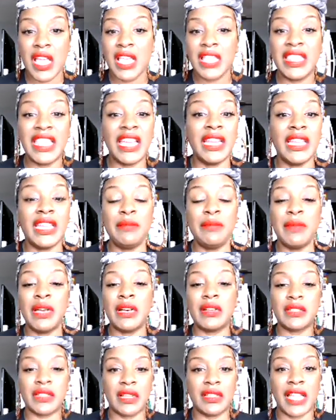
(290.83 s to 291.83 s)
their
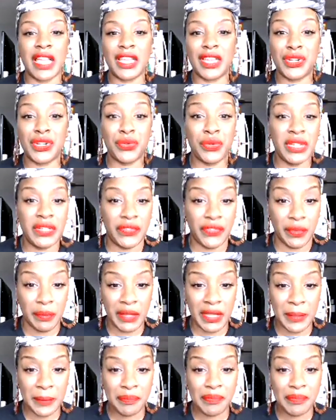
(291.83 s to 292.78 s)
emails are like a treat for me,